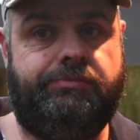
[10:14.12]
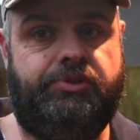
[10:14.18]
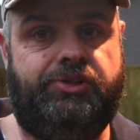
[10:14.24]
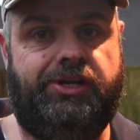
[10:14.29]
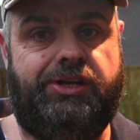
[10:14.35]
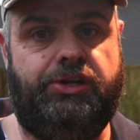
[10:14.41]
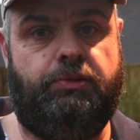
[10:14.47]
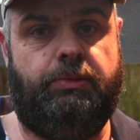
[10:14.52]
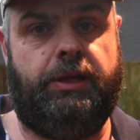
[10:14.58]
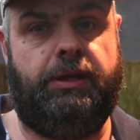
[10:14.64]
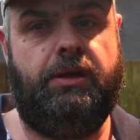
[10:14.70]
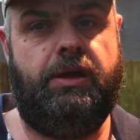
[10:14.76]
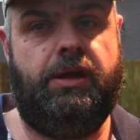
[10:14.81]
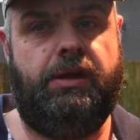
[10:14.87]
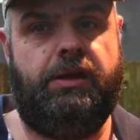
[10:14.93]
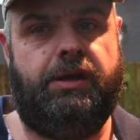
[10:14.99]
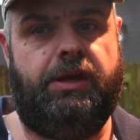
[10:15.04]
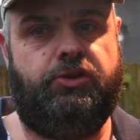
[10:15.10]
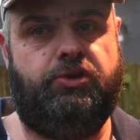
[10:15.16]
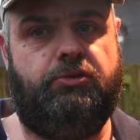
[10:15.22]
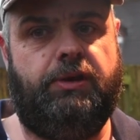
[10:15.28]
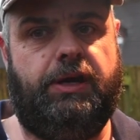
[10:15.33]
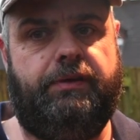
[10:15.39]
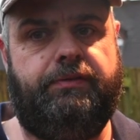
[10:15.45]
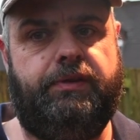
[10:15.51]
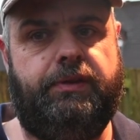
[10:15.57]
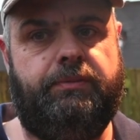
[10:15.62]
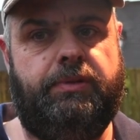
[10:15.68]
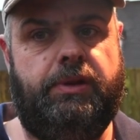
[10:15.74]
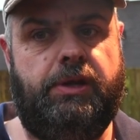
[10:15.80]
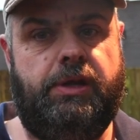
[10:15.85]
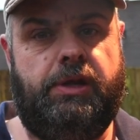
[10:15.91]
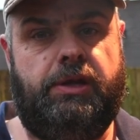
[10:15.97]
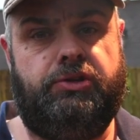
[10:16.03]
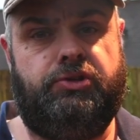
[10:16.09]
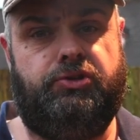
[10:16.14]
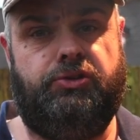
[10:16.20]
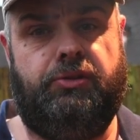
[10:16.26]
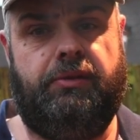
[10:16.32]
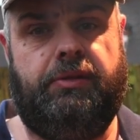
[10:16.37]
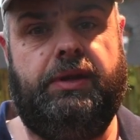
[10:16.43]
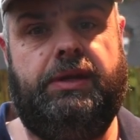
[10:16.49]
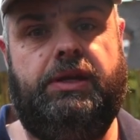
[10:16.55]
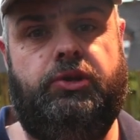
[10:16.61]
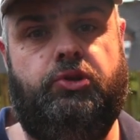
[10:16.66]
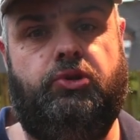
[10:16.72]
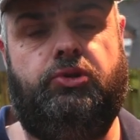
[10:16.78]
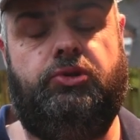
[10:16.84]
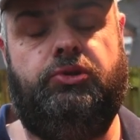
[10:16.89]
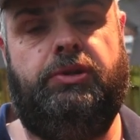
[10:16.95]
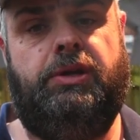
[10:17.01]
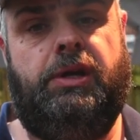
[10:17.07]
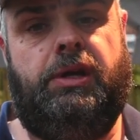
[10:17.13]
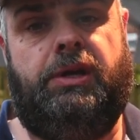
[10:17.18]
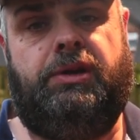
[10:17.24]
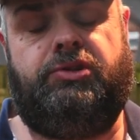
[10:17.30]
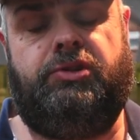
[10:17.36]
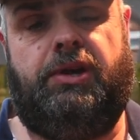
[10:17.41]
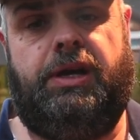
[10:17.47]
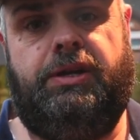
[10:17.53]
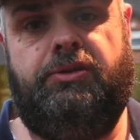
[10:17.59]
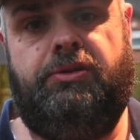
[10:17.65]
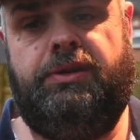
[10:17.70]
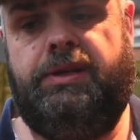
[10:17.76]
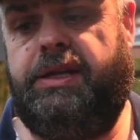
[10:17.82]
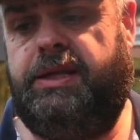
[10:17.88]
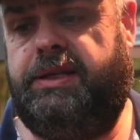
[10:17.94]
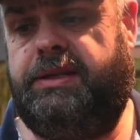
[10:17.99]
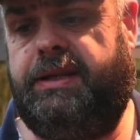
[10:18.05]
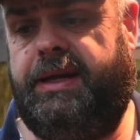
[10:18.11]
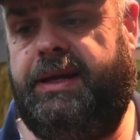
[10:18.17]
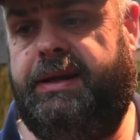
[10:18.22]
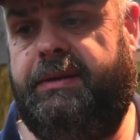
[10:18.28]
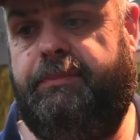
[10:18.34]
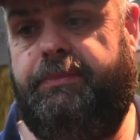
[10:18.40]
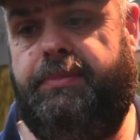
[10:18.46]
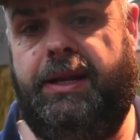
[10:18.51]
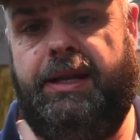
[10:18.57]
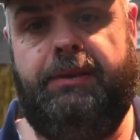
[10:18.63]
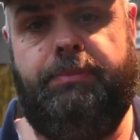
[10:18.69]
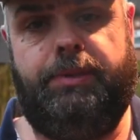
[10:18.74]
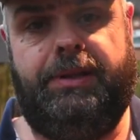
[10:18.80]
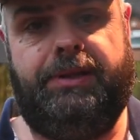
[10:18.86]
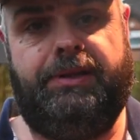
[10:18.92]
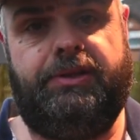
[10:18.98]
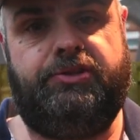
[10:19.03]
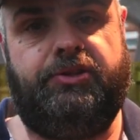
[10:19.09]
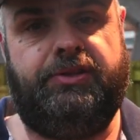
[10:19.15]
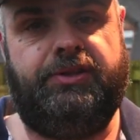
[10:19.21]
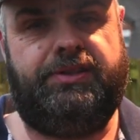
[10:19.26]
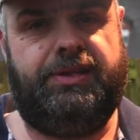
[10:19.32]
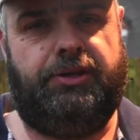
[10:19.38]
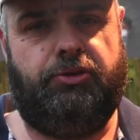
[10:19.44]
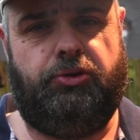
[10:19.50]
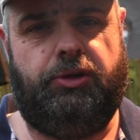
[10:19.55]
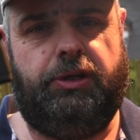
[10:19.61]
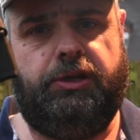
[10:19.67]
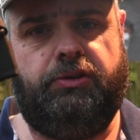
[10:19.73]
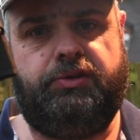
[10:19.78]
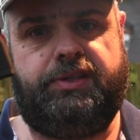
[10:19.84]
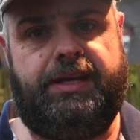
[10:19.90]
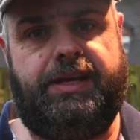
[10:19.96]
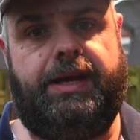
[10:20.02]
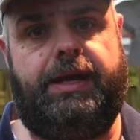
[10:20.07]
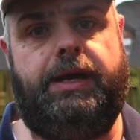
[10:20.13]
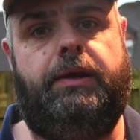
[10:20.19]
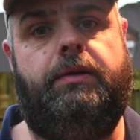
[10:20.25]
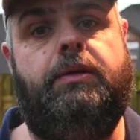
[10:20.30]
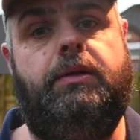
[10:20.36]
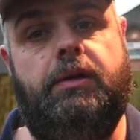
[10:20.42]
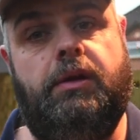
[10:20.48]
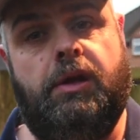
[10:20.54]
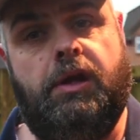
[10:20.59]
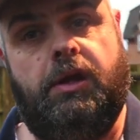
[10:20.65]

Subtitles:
genuine. I do have them, so don't think I don't. So I don't need belly bleaters on saying only use a CAT.